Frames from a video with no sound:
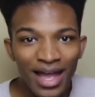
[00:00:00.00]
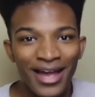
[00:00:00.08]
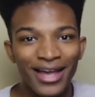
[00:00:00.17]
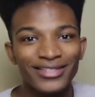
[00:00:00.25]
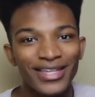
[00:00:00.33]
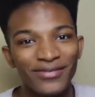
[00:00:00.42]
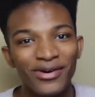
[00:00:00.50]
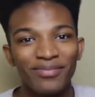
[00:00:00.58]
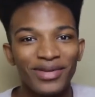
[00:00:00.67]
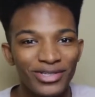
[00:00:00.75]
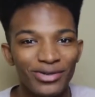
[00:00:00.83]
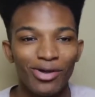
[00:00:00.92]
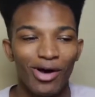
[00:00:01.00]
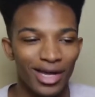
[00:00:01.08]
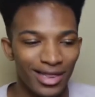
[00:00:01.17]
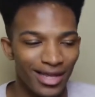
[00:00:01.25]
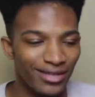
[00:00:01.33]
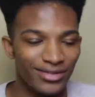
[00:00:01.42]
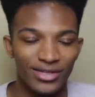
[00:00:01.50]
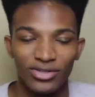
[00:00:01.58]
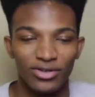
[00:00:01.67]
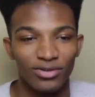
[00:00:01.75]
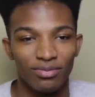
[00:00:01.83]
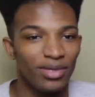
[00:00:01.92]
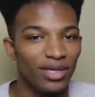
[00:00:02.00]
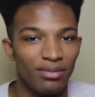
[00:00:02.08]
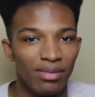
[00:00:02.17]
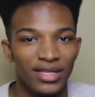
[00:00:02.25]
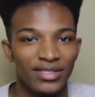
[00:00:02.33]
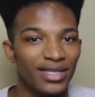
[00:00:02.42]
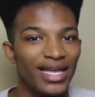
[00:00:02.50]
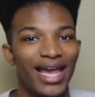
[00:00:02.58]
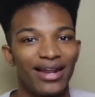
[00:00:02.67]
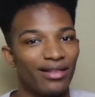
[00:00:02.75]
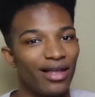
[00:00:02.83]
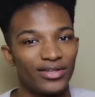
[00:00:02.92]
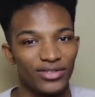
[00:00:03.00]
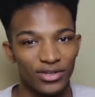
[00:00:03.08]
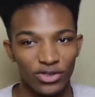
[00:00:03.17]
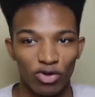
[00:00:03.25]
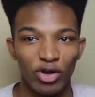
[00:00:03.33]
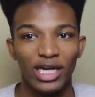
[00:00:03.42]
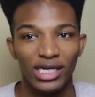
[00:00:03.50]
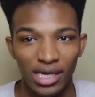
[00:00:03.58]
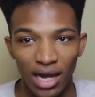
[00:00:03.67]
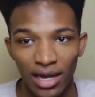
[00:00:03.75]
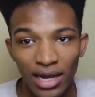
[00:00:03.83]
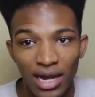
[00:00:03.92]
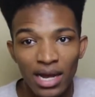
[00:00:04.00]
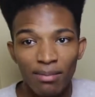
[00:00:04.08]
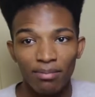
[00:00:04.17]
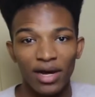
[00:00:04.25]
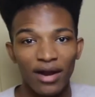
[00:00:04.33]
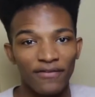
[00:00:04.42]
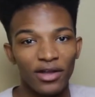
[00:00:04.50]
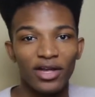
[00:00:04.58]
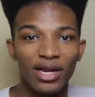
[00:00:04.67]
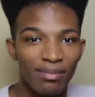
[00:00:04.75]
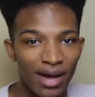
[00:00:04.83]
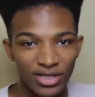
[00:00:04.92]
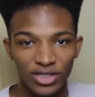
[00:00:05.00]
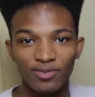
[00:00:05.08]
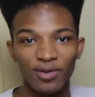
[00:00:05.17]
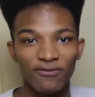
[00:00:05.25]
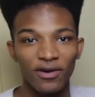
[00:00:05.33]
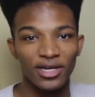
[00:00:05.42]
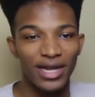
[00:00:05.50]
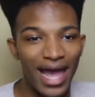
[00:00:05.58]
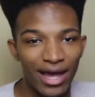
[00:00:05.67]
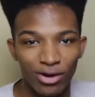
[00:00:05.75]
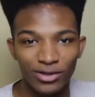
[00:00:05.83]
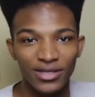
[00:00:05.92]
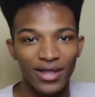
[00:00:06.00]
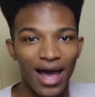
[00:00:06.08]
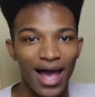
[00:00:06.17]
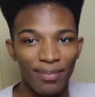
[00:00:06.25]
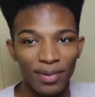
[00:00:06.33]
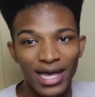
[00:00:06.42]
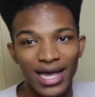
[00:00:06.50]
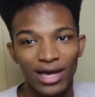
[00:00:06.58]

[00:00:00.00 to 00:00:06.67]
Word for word: I guess they won't be too long in length since it'll be basically analyzing a screenshot, but I figured it might just be fun to add on to the hype.